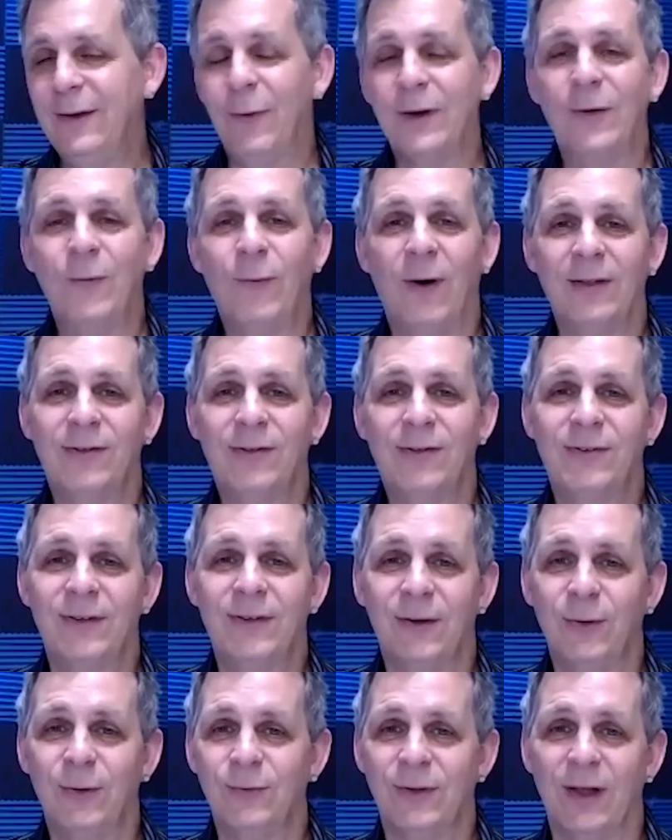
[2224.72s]
anyone who
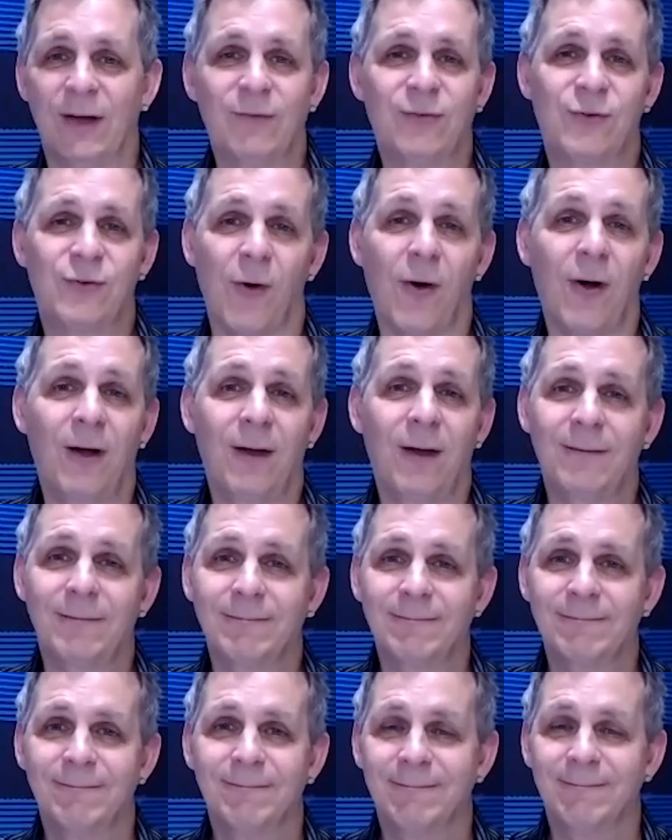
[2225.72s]
wants to, who loves
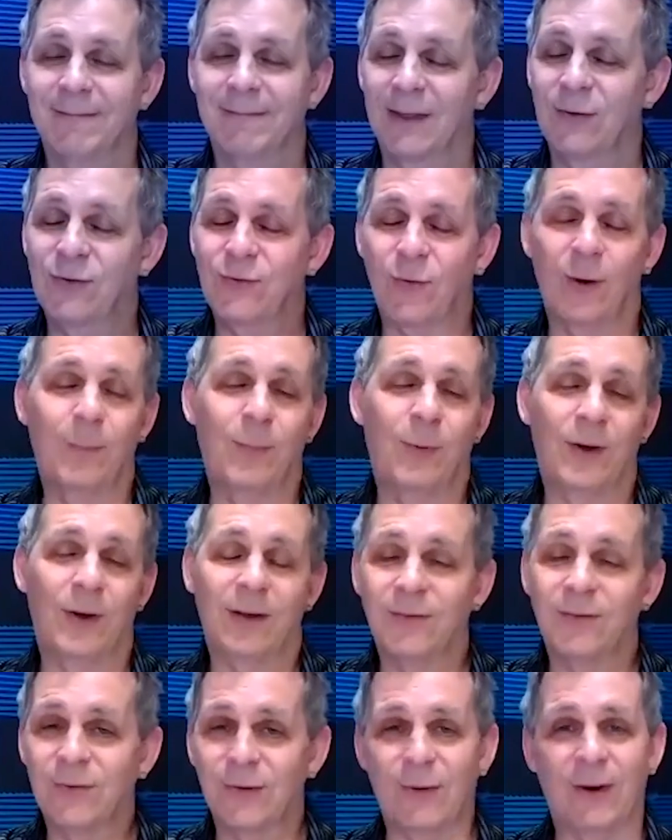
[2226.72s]
drawing,
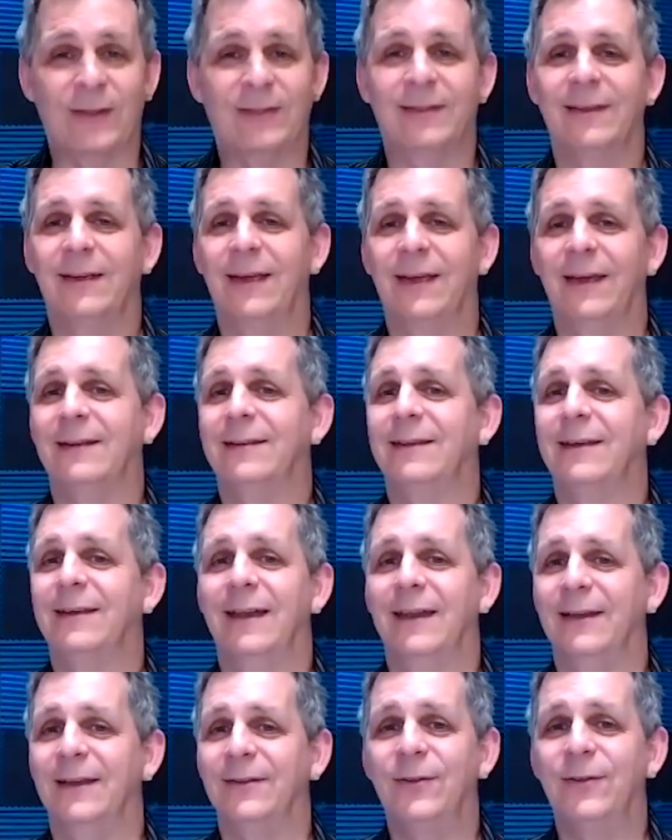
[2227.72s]
storyboarding is a great gig
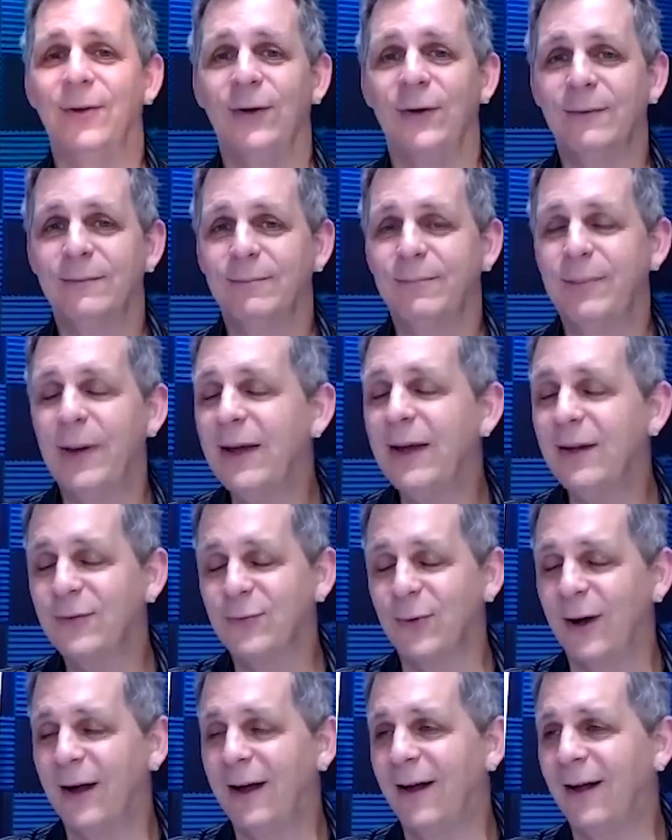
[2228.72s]
to get into.
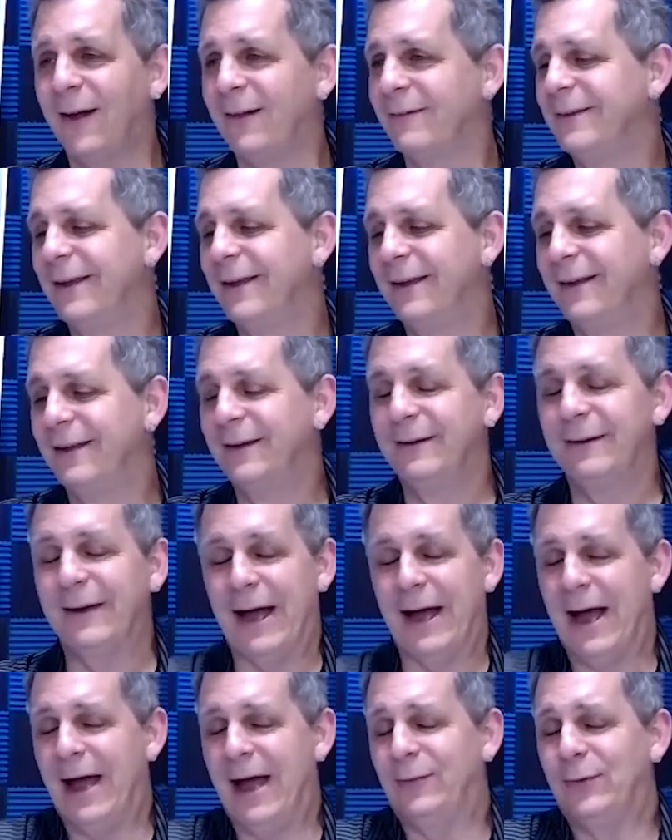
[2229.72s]
Pays well.
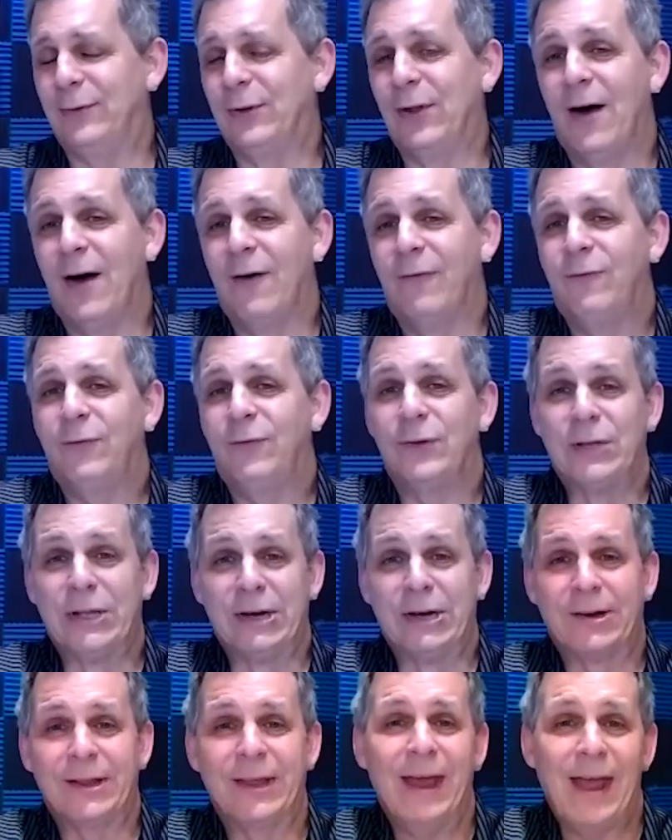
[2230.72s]
I love
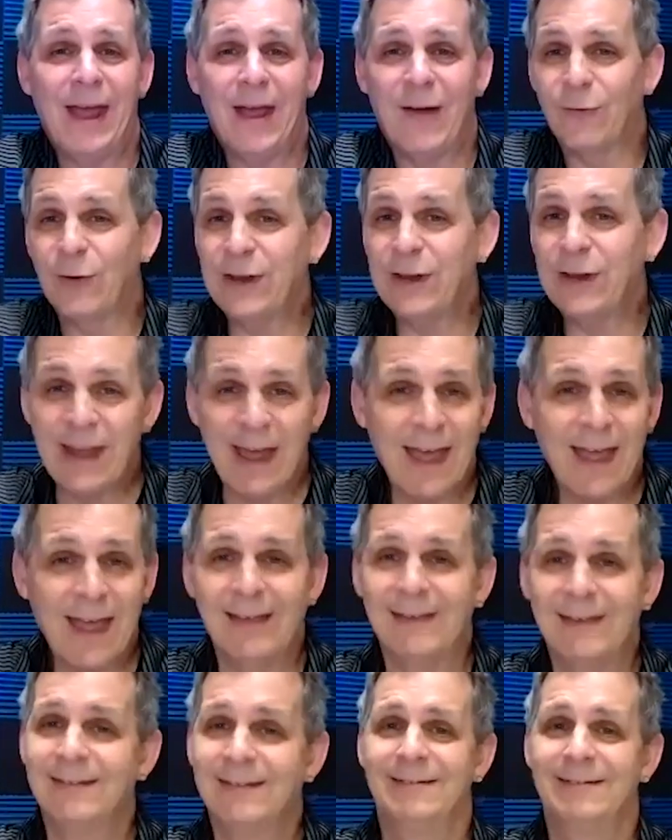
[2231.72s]
literally every
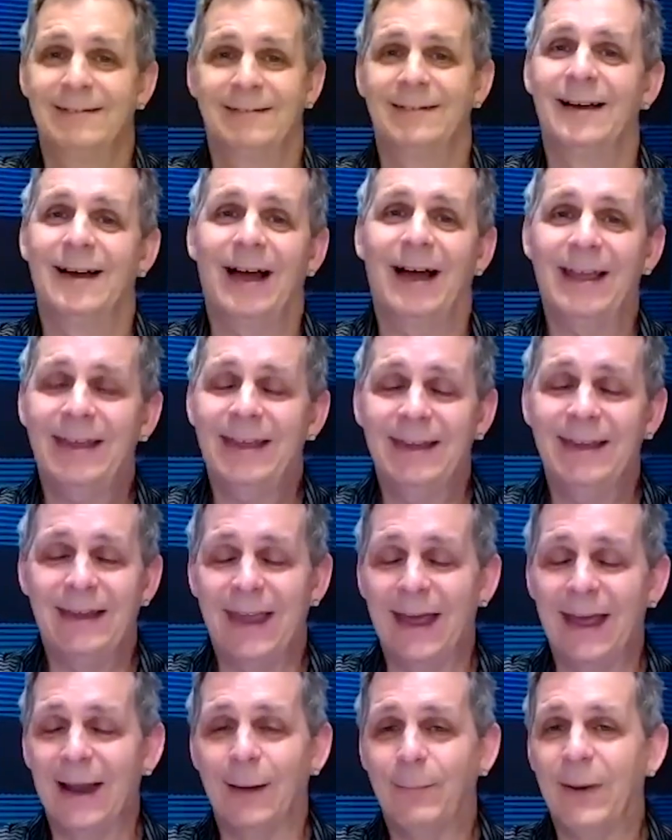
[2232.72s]
day I
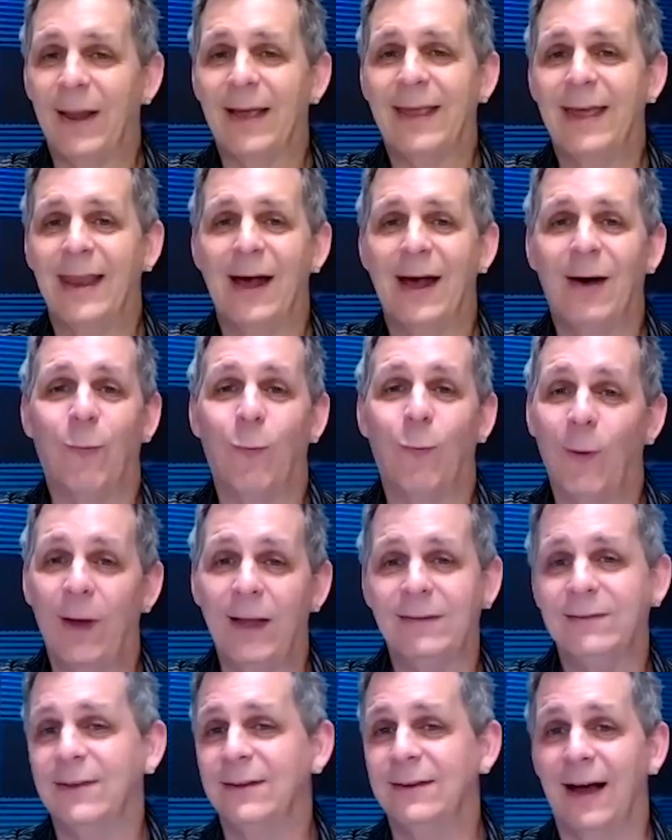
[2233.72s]
get up and I cannot
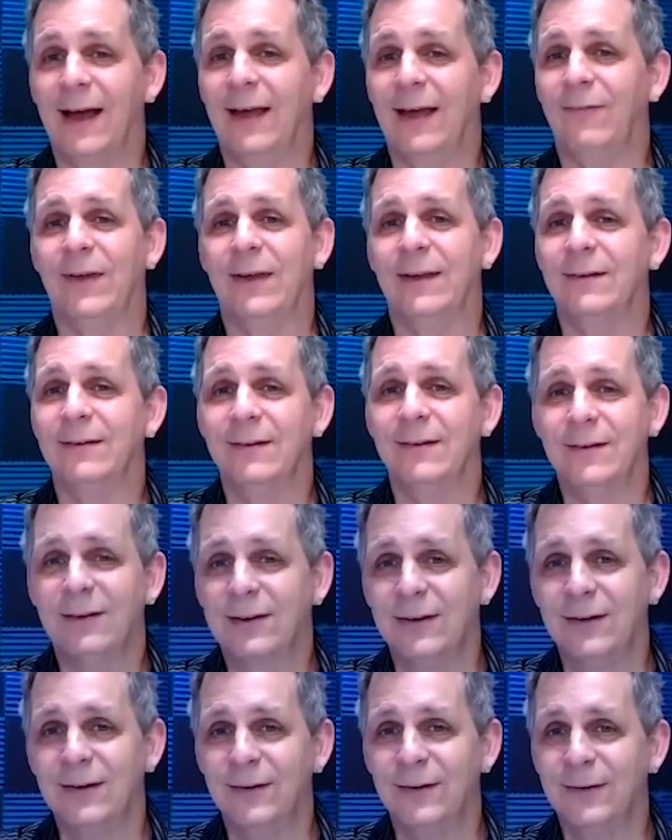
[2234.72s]
wait to dive in
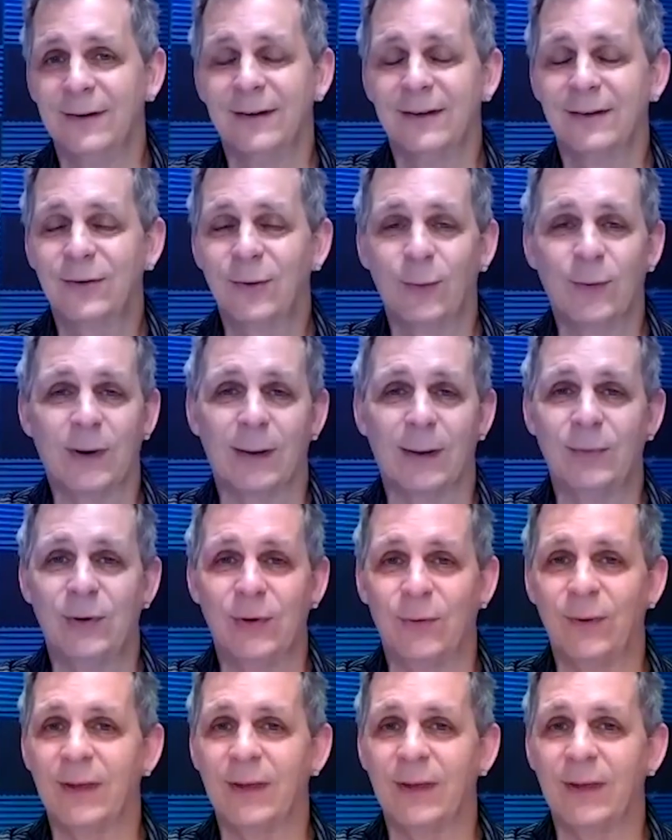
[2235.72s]
to uh, to what I'm